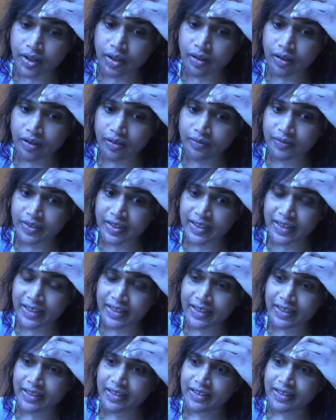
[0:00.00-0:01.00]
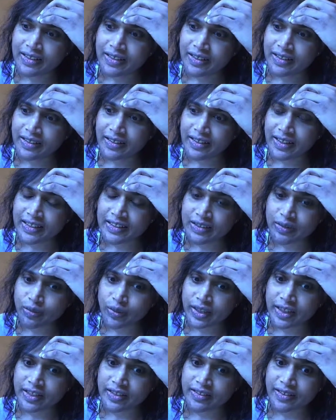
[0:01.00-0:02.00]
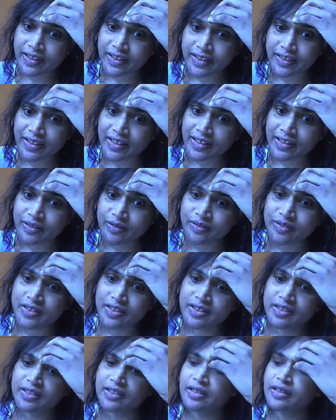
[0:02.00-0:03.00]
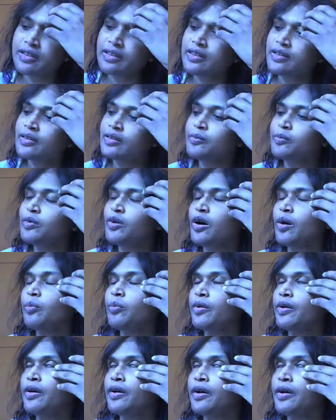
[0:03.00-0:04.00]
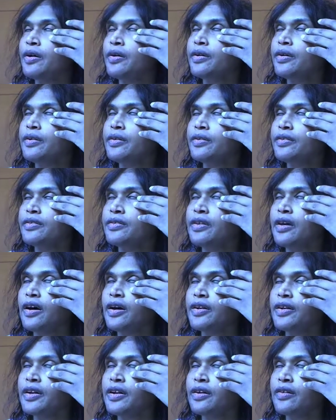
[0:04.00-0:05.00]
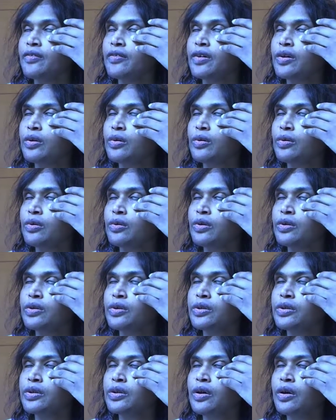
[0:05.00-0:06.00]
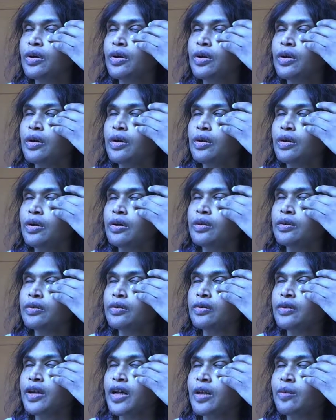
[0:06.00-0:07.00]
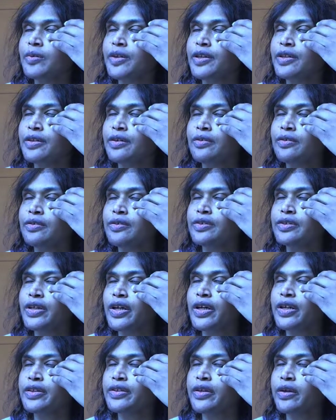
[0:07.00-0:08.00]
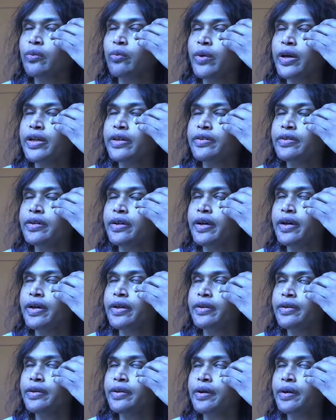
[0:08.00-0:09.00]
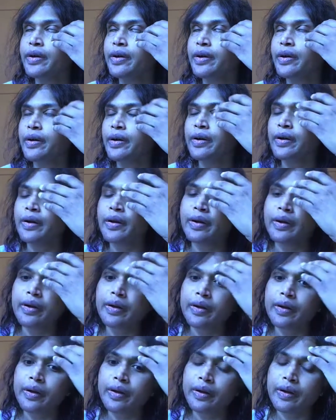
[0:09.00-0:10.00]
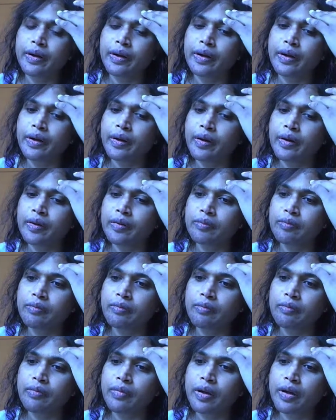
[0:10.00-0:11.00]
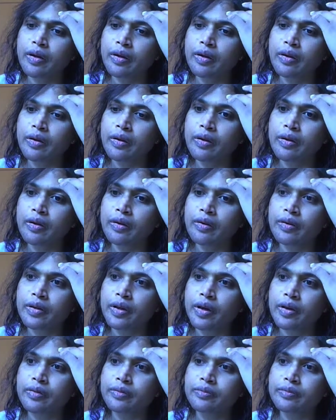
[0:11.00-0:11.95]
hopefully next week they, they do the proper starting of the course. So that'll be Tuesdays and Wednesdays. Um, yeah.